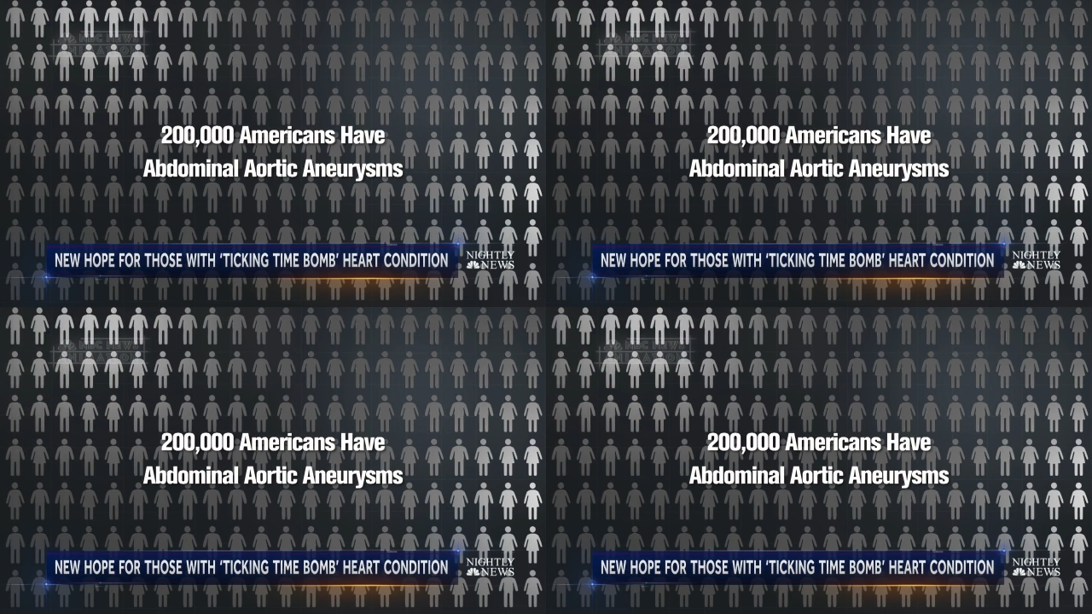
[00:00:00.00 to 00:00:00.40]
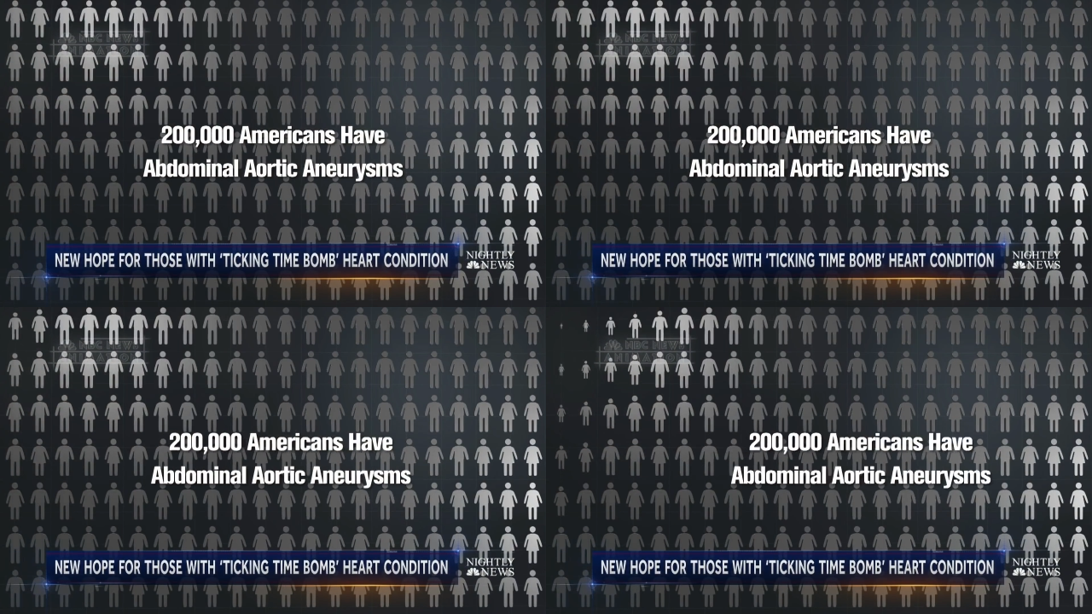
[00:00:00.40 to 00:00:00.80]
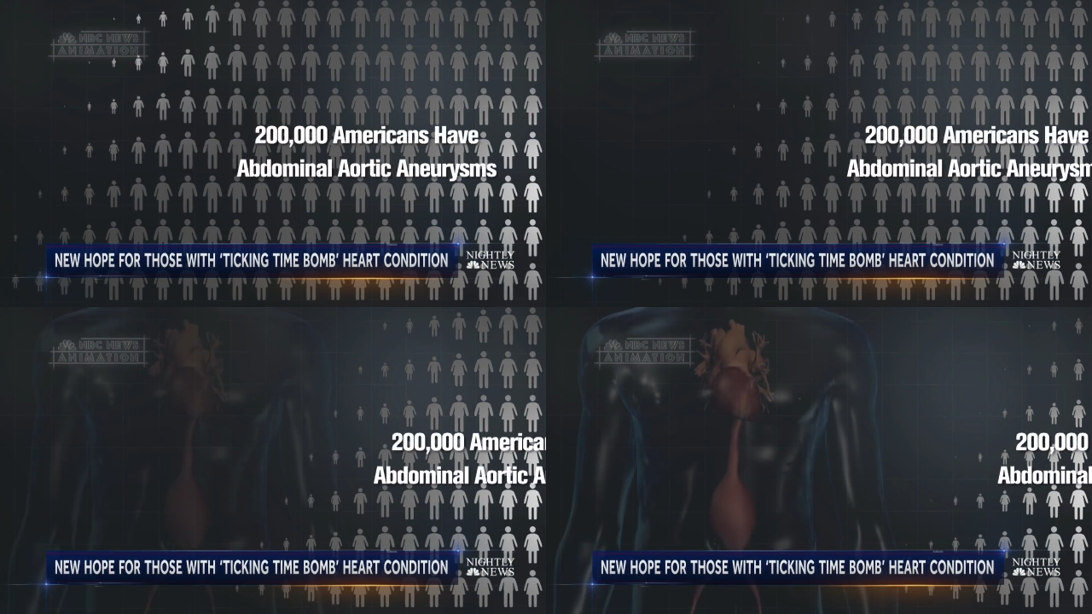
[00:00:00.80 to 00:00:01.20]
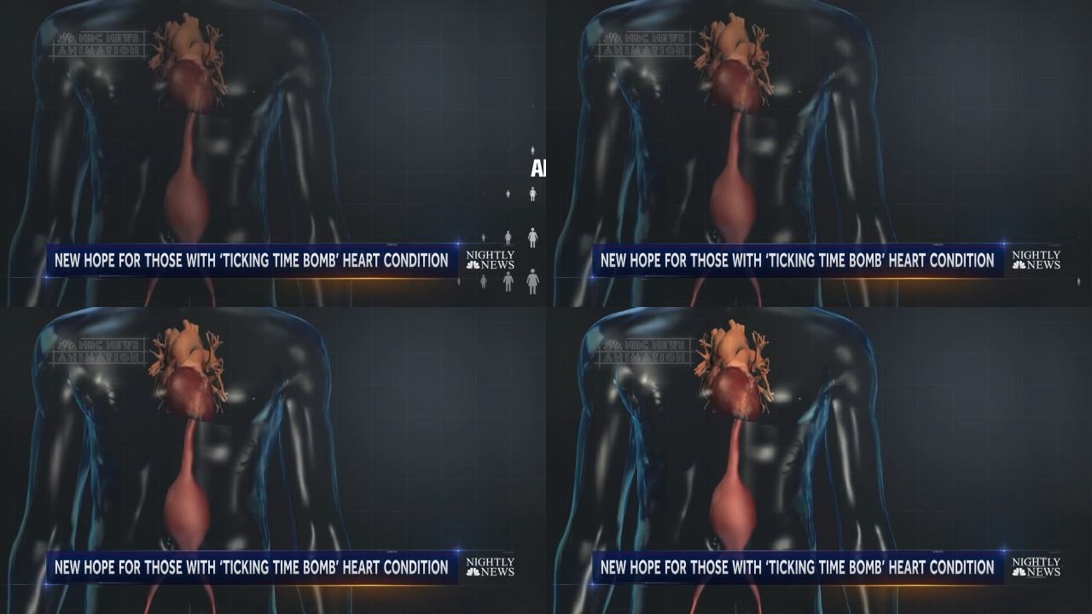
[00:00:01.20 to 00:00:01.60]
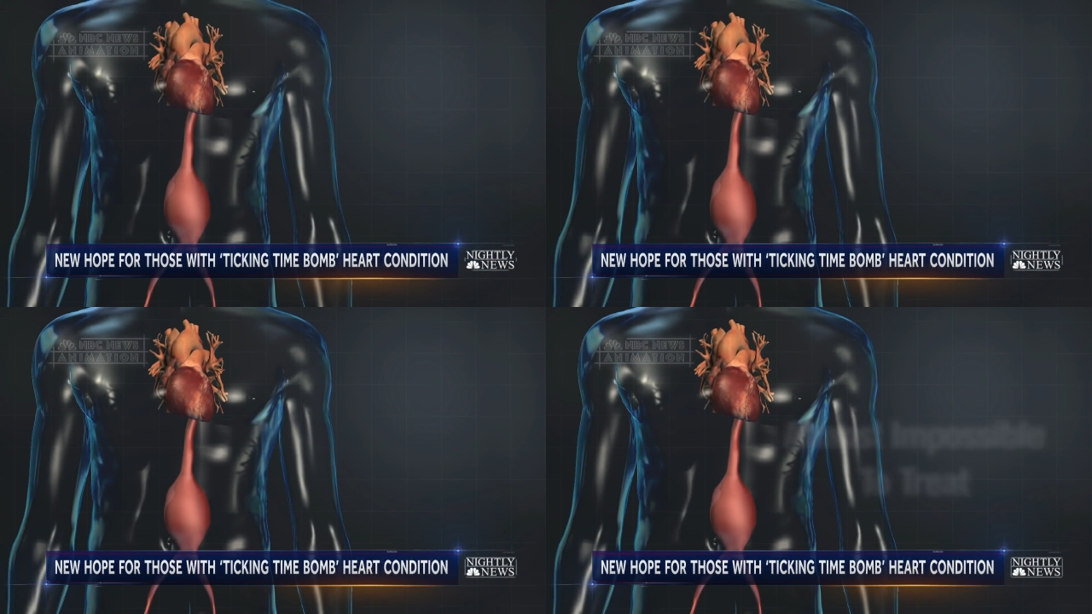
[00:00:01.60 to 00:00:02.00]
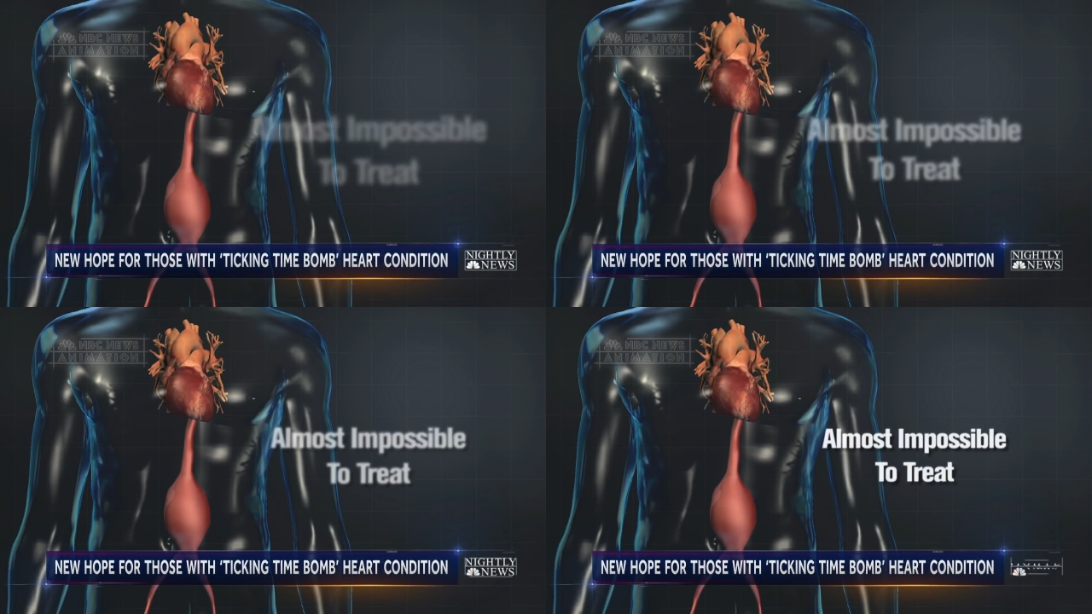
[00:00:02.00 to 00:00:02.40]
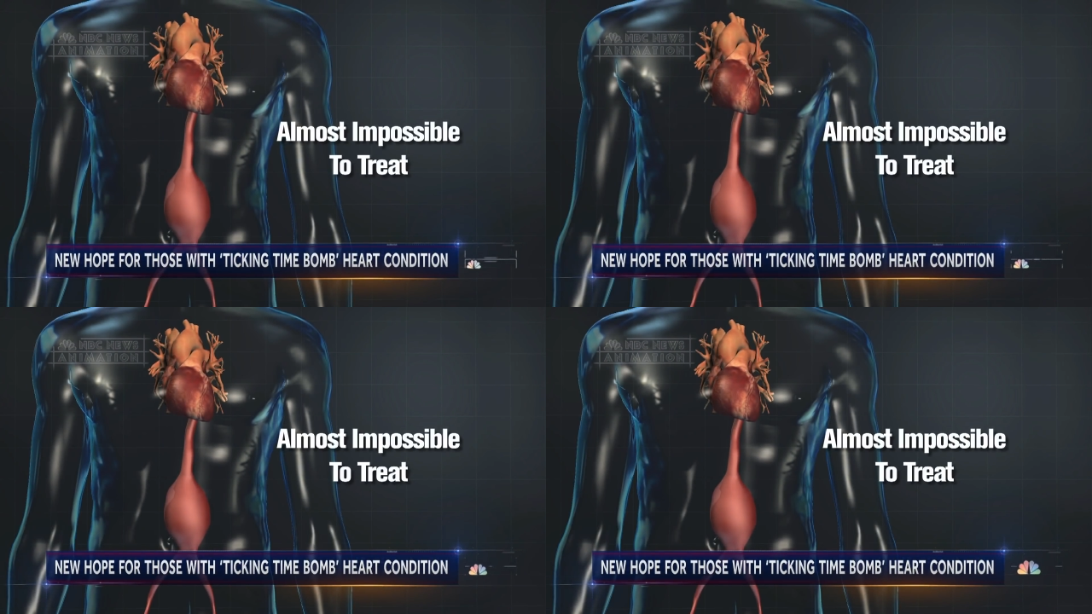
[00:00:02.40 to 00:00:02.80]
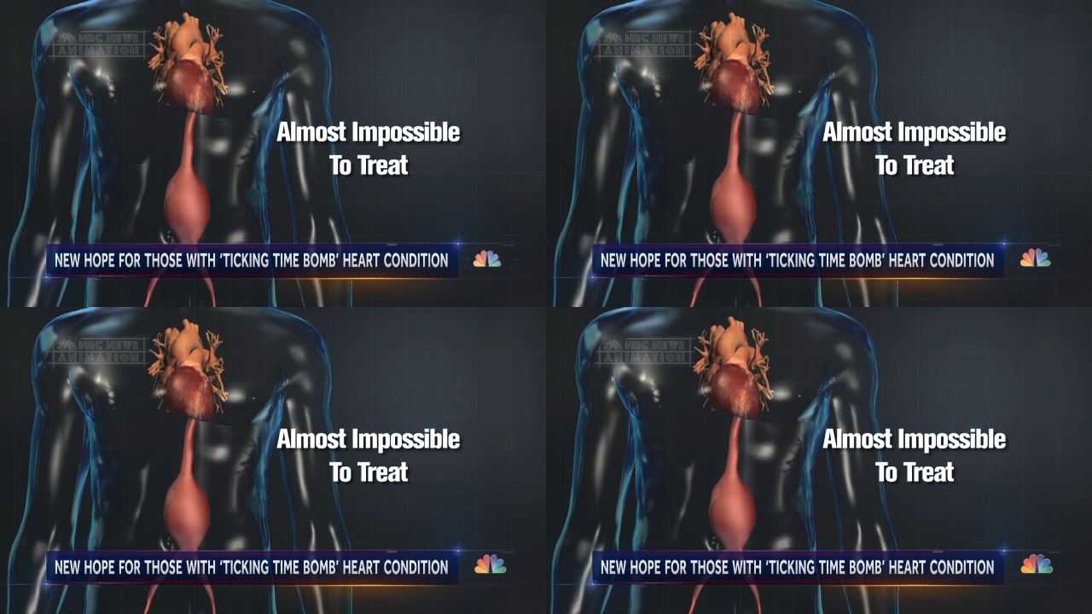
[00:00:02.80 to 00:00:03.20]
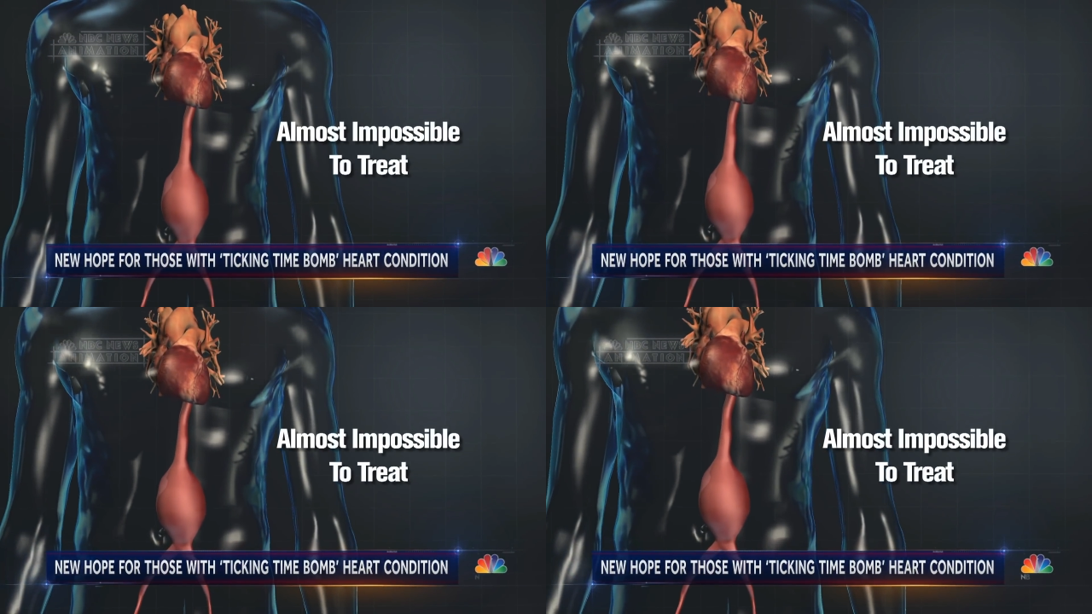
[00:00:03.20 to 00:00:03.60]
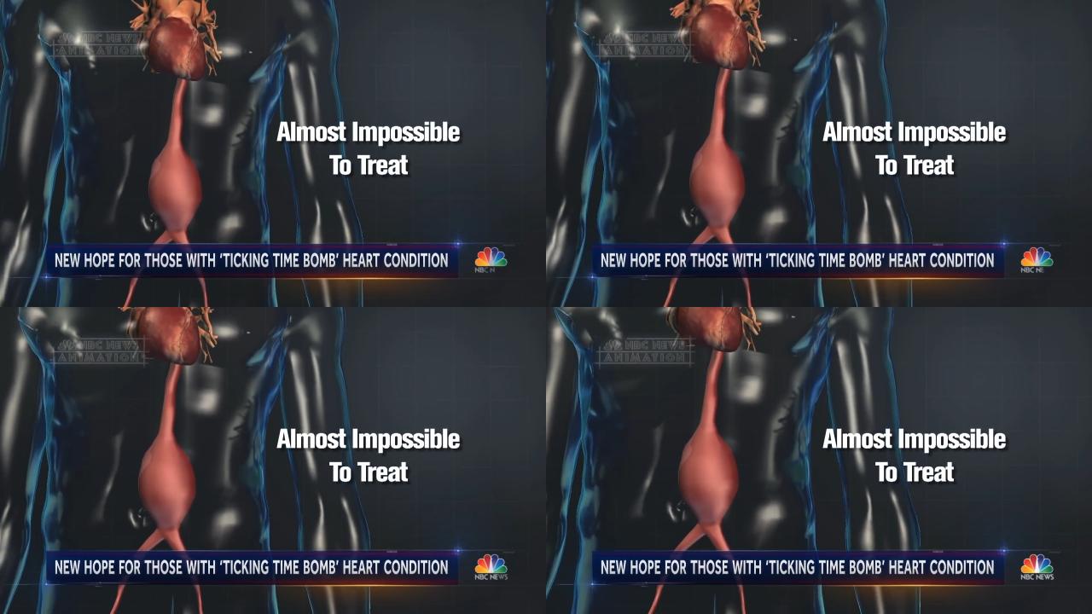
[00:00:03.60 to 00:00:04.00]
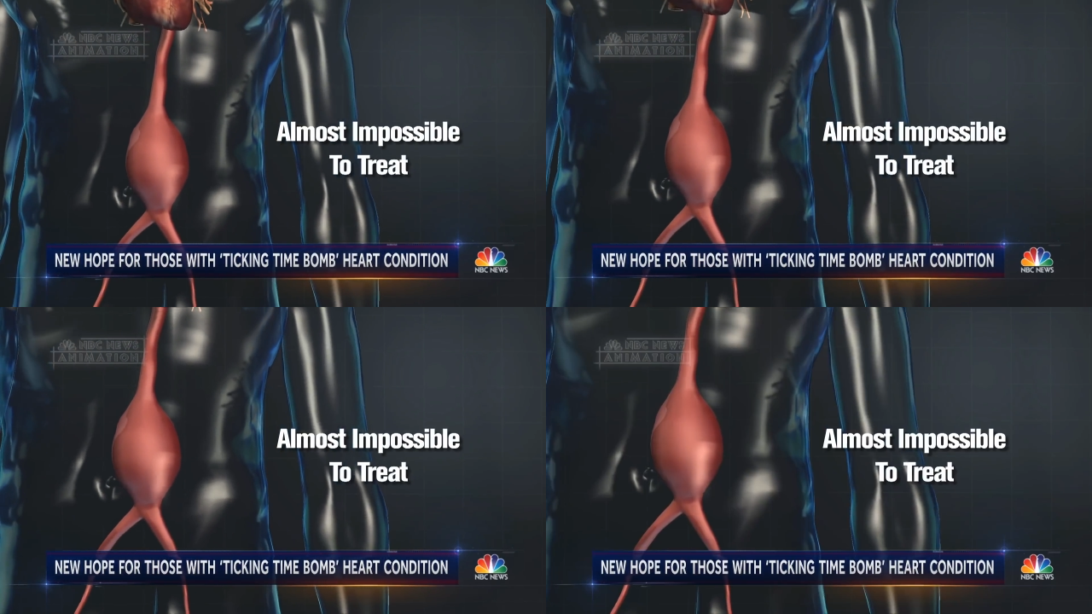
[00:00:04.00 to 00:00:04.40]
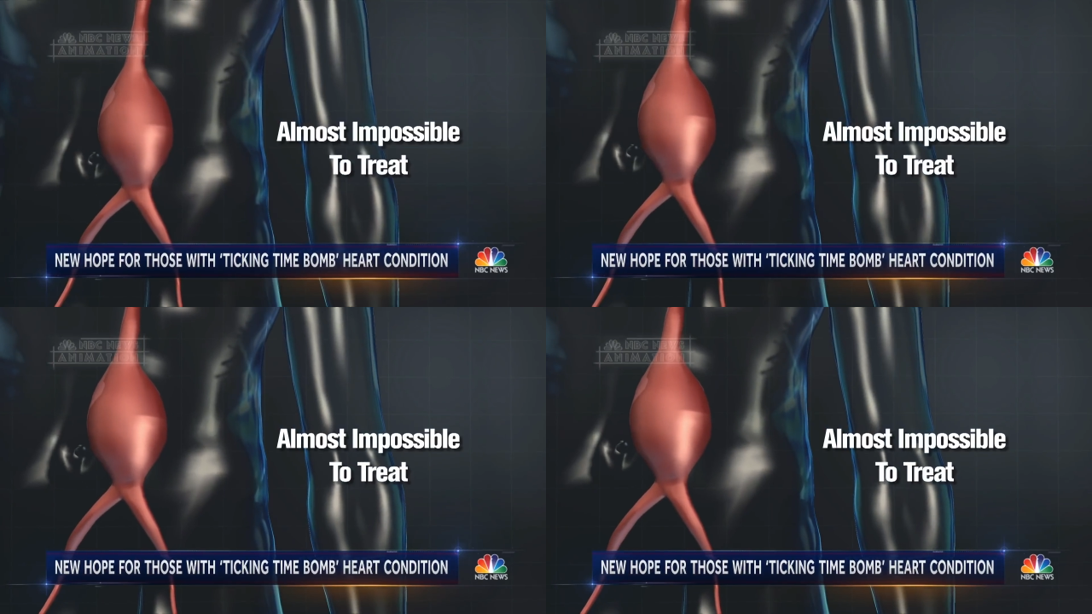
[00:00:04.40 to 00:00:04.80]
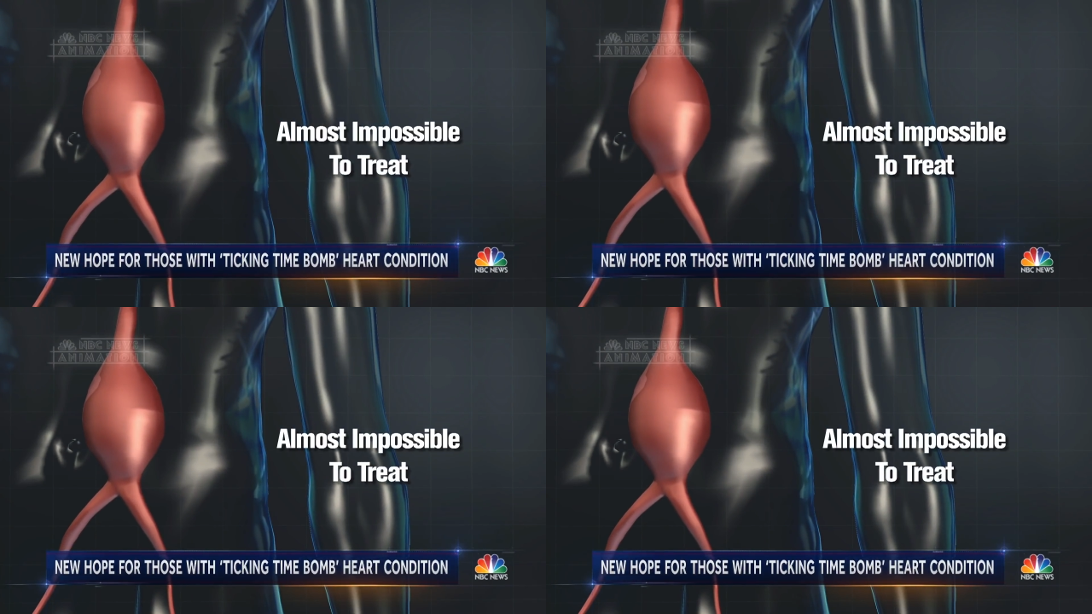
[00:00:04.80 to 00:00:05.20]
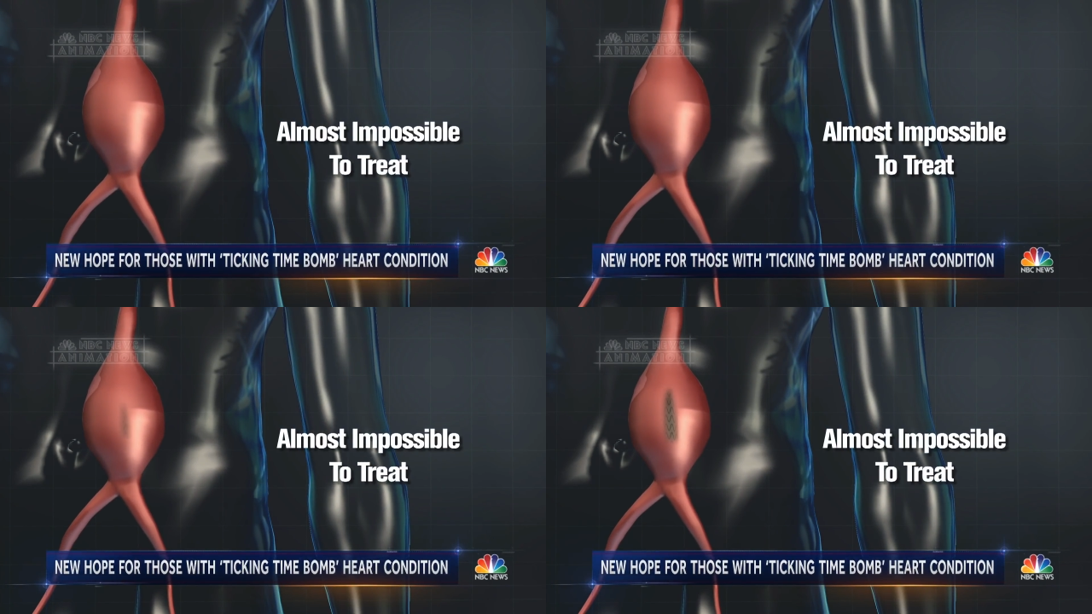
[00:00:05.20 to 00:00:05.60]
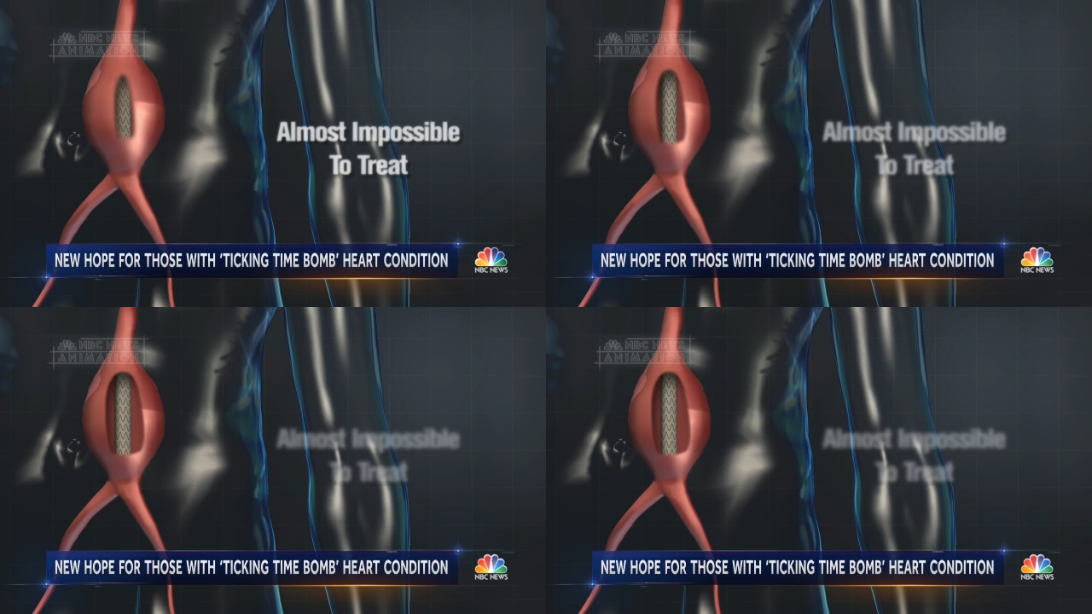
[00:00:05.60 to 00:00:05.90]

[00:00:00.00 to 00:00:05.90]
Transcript: Nobody's mouth can be seen.